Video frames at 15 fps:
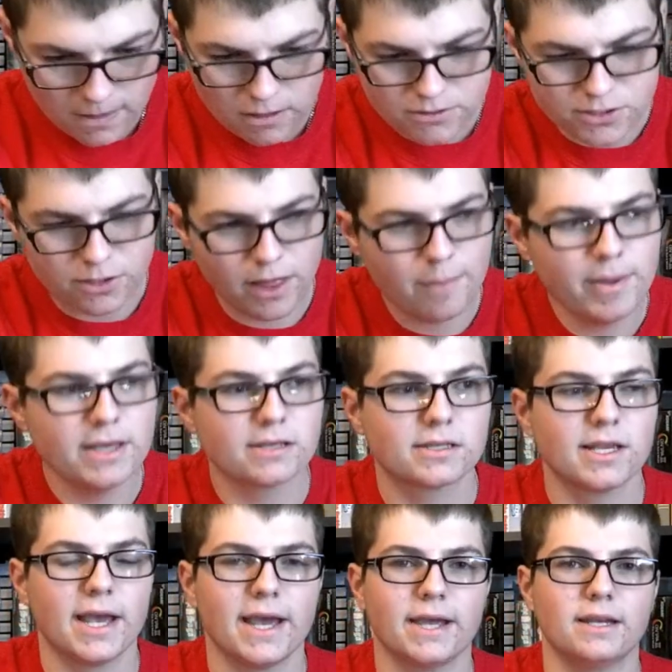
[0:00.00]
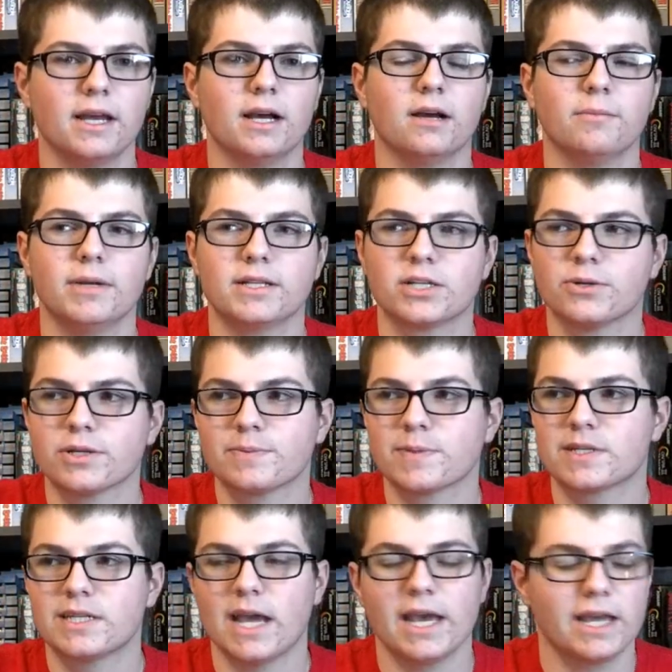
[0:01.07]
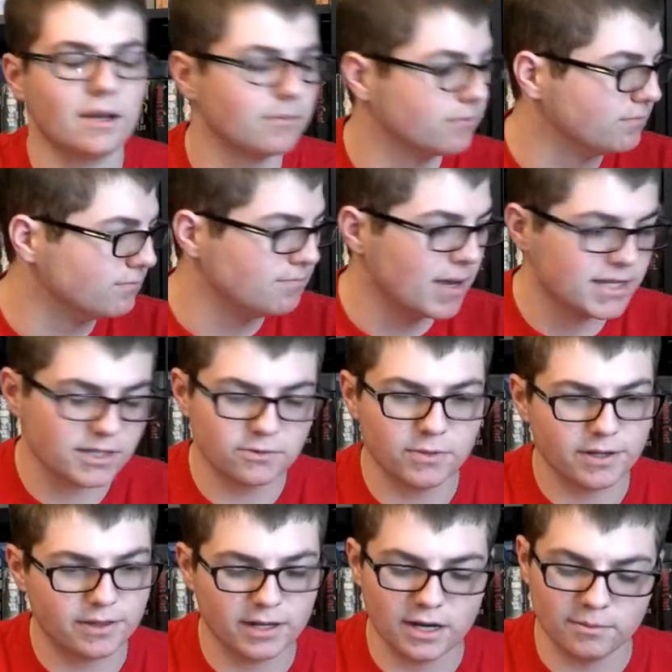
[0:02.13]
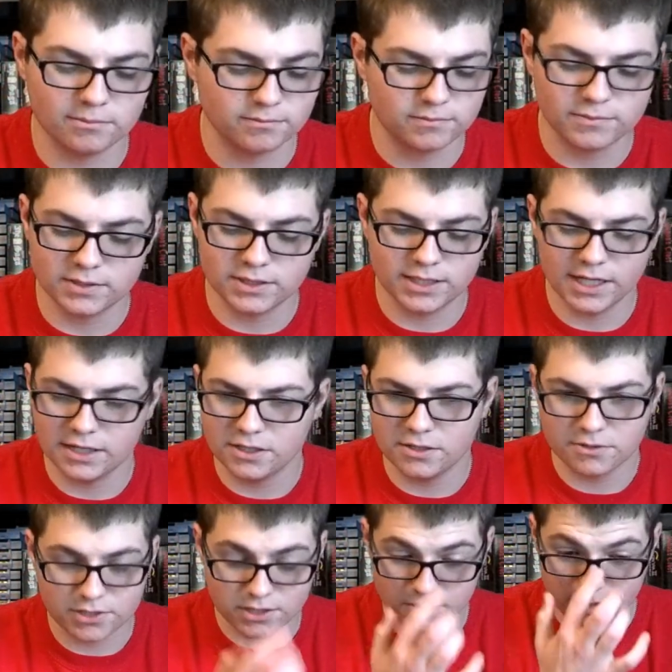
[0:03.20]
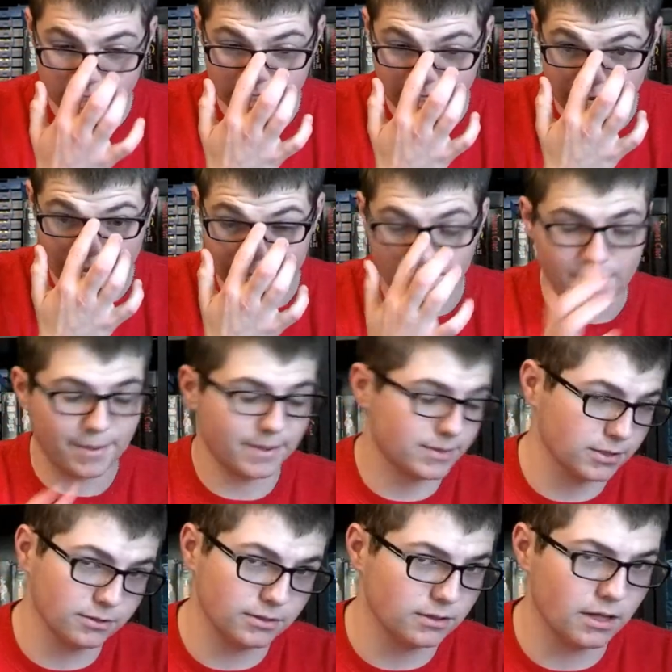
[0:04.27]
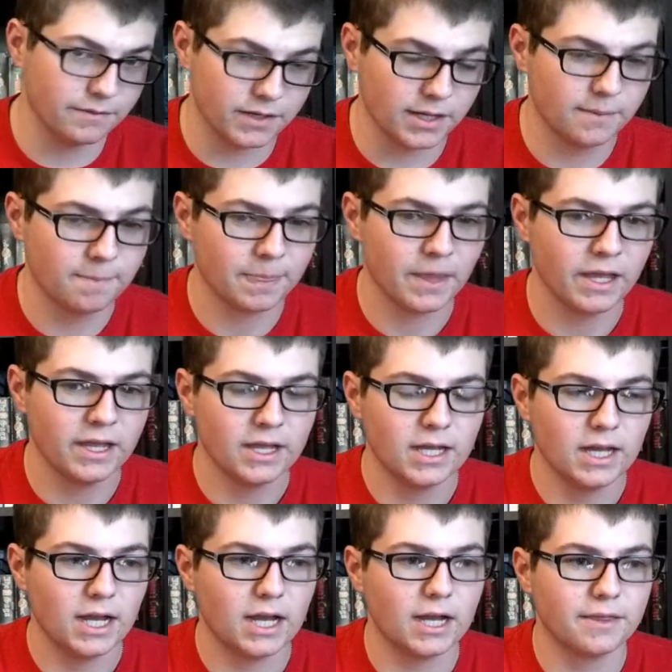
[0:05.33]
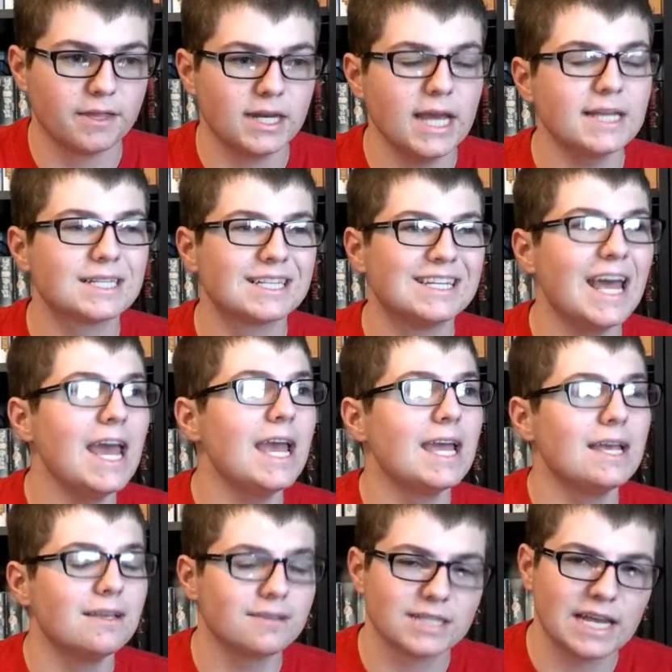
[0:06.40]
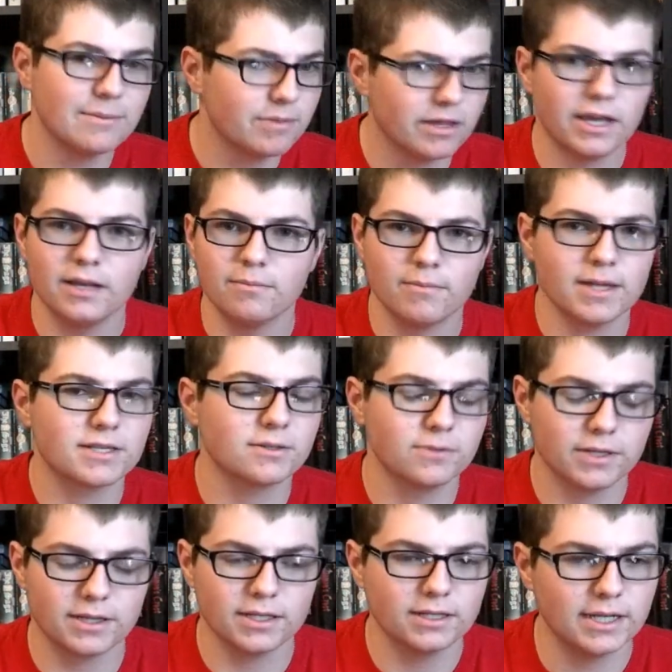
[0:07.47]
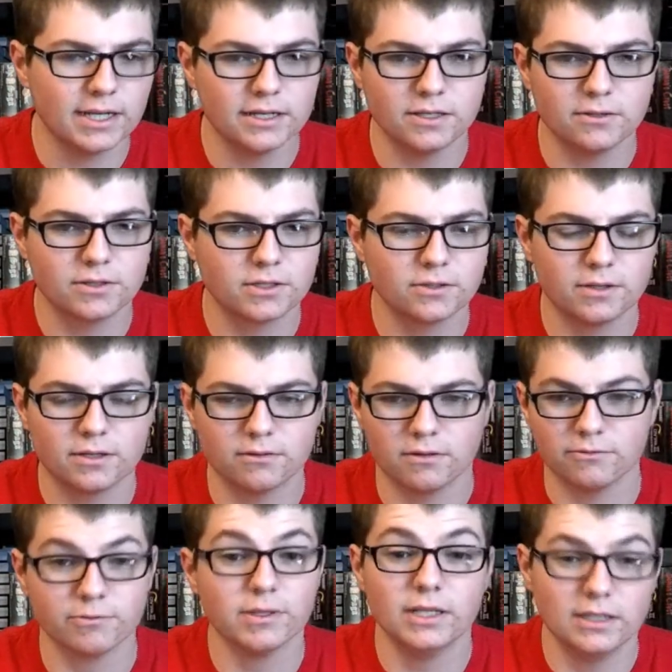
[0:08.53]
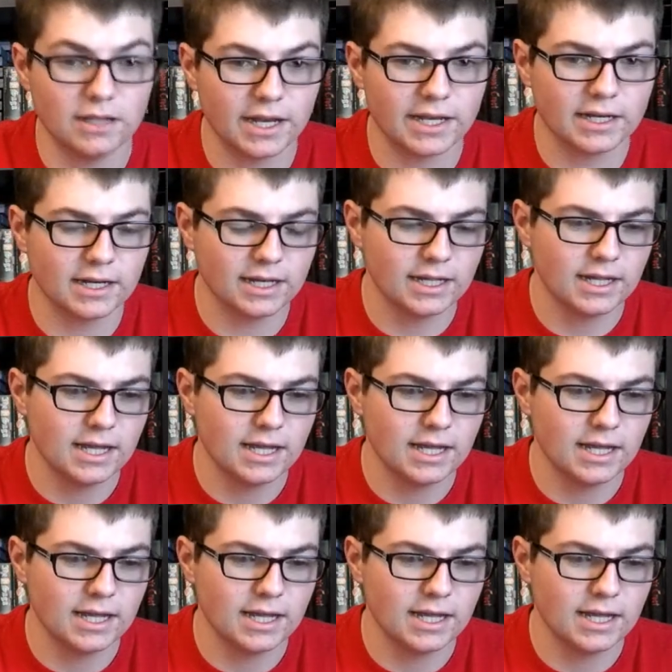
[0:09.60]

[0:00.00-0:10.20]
So that being said, it's Christmas Day, I'm messing with it, I'm getting used to it, and I'm absolutely loving it. The next day, same thing, messing with it, getting used to it, really liking it.